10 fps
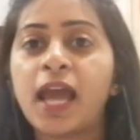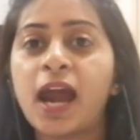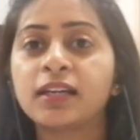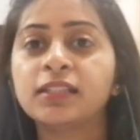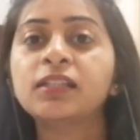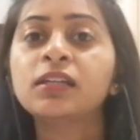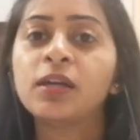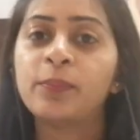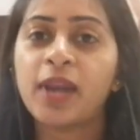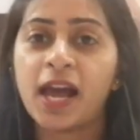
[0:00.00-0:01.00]
and the
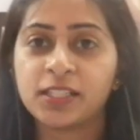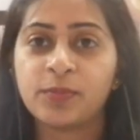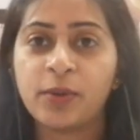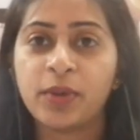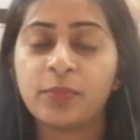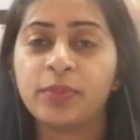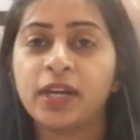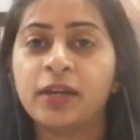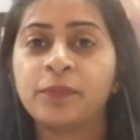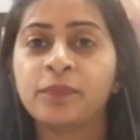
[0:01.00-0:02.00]
plasma membrane.